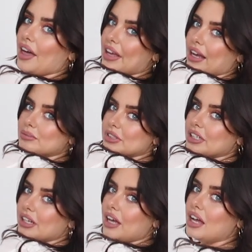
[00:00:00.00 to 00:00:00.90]
I think I'm just
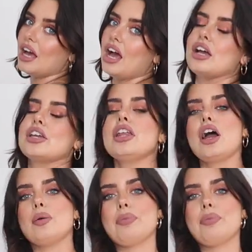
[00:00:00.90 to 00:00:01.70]
gonna, you know,